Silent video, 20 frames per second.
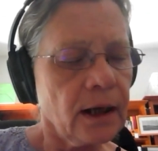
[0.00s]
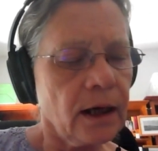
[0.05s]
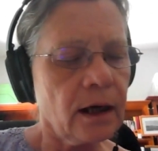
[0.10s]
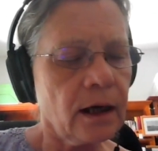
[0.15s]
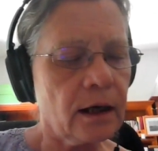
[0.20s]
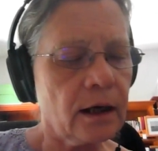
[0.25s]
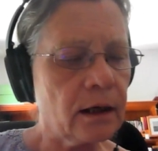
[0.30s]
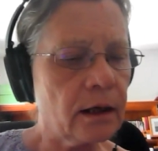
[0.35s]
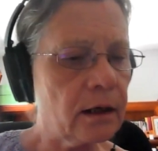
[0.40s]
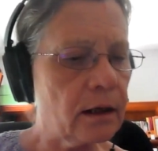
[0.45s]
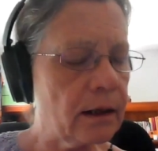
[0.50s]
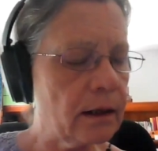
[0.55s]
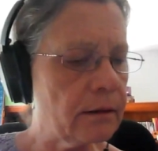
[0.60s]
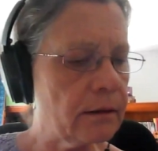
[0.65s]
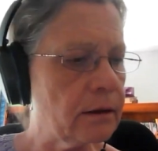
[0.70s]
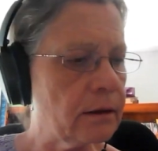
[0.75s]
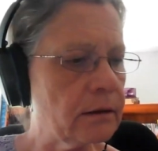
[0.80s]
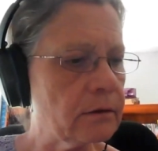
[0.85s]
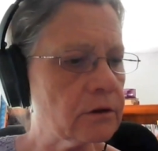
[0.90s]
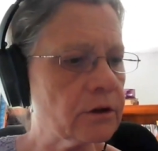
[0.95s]

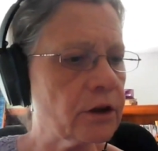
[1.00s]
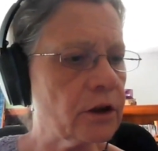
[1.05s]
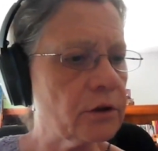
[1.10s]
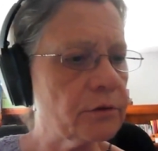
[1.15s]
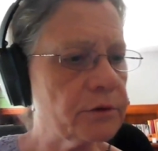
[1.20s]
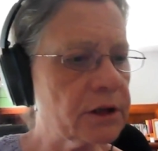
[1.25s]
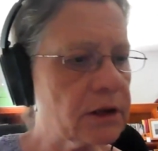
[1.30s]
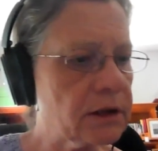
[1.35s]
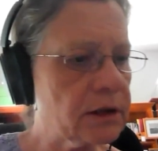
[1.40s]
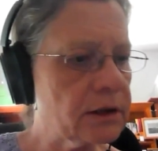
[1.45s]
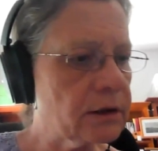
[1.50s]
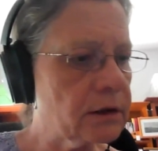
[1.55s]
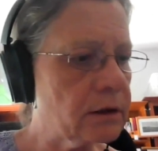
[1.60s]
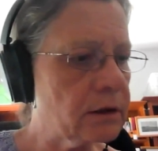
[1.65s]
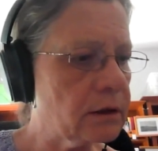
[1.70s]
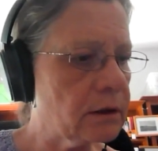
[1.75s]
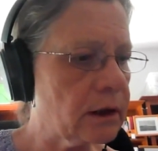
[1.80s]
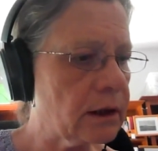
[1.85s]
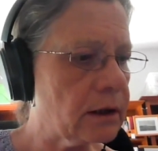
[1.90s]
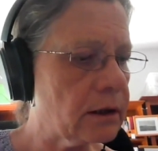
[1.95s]

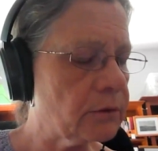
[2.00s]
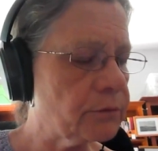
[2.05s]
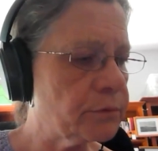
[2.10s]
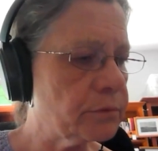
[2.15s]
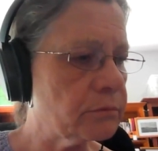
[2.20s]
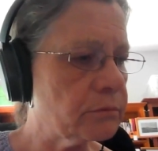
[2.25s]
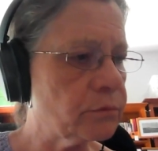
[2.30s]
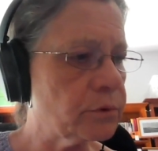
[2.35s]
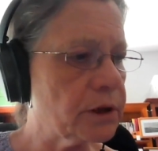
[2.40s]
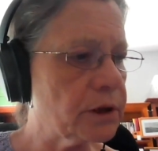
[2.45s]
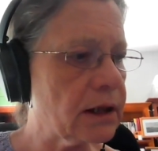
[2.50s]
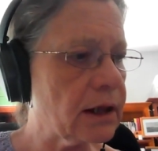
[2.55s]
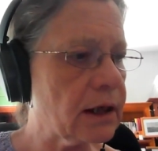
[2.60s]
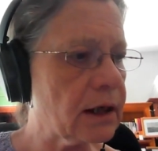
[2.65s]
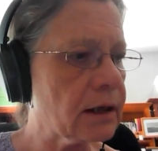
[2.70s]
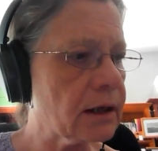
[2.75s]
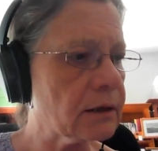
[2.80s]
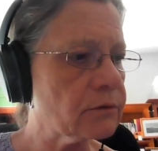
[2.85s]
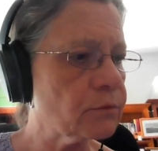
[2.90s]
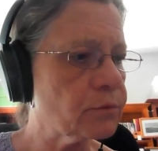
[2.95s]
Currently, we
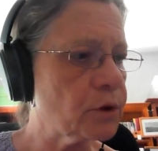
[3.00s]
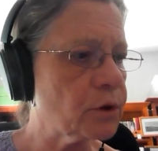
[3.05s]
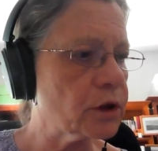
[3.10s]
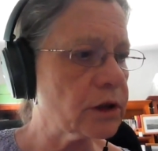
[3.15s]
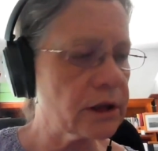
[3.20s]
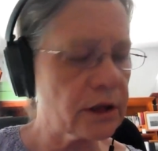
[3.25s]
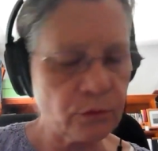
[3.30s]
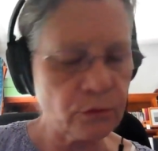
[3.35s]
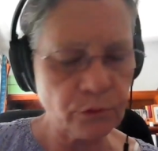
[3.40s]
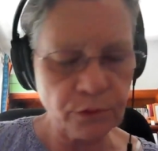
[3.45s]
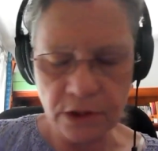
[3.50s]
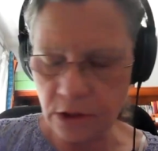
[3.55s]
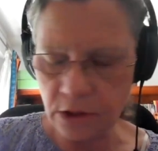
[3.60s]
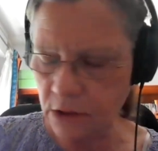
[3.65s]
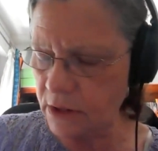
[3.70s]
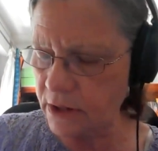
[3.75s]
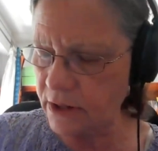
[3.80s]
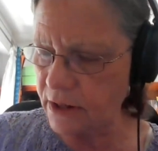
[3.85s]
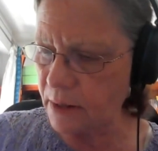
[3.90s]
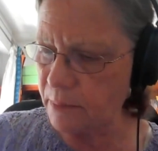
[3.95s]
are working with
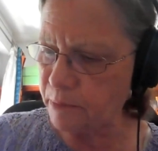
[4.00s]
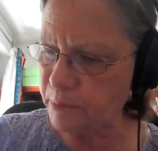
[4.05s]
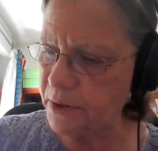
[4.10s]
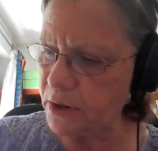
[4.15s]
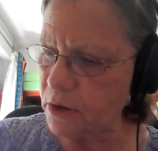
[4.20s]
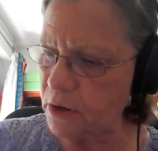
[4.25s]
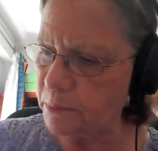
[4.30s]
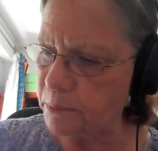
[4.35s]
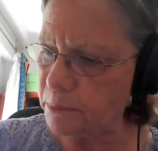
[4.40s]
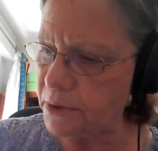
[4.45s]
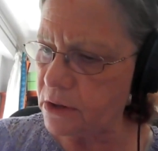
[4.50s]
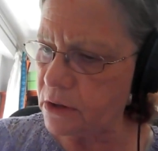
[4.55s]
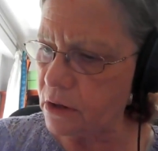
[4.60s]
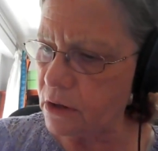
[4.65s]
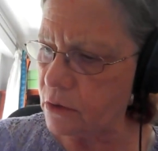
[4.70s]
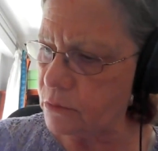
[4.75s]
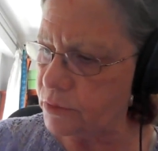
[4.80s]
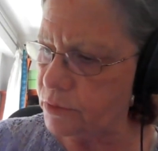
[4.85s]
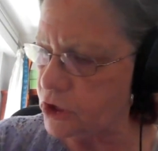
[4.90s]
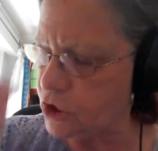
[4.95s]
DMP
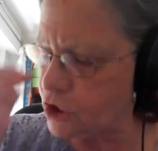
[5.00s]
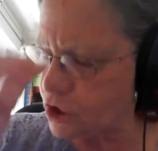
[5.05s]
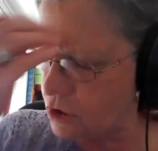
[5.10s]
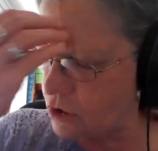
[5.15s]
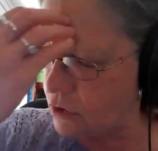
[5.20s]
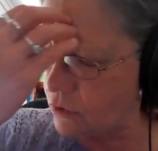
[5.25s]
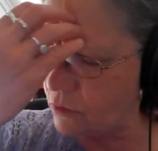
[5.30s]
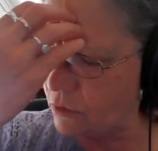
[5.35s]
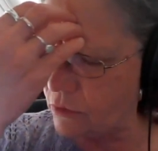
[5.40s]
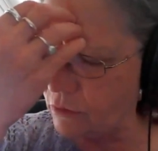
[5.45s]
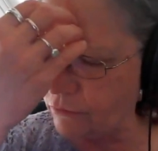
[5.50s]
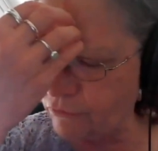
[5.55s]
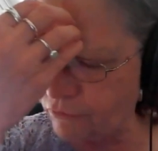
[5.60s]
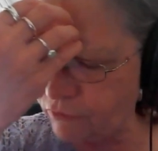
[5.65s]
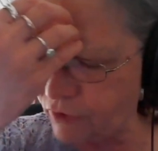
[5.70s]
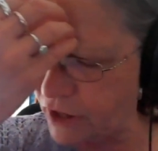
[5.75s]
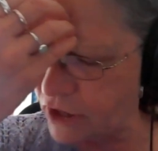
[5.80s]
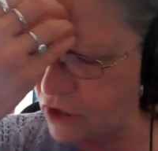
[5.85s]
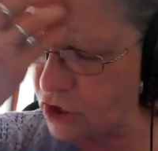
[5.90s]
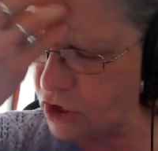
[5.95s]
Opido, which is the
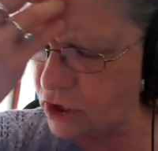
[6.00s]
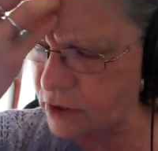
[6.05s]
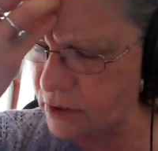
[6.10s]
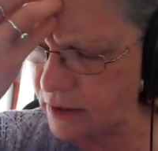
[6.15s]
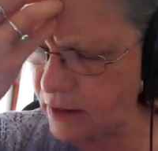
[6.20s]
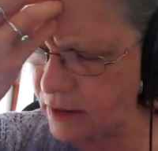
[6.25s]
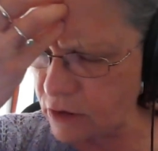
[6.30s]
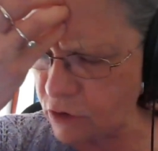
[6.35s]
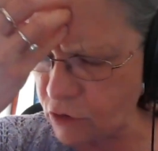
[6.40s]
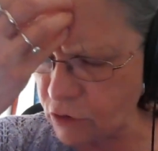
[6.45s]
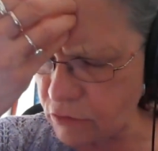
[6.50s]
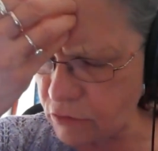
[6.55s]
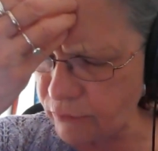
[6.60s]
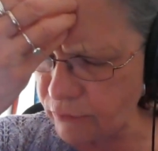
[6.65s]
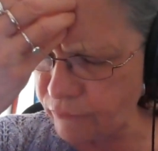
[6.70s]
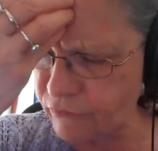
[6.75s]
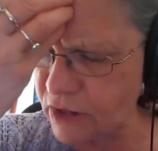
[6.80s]
French extension of